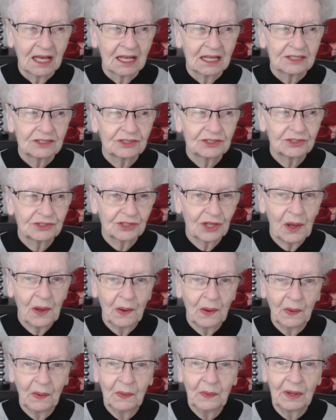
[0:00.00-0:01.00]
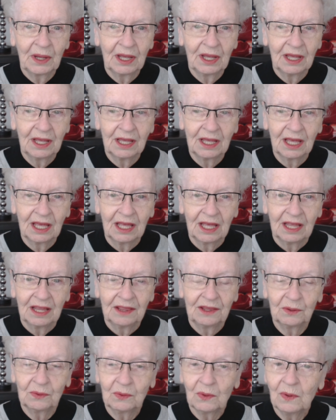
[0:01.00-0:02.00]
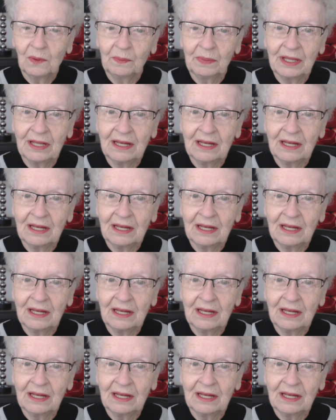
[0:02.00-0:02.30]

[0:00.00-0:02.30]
So, there won't be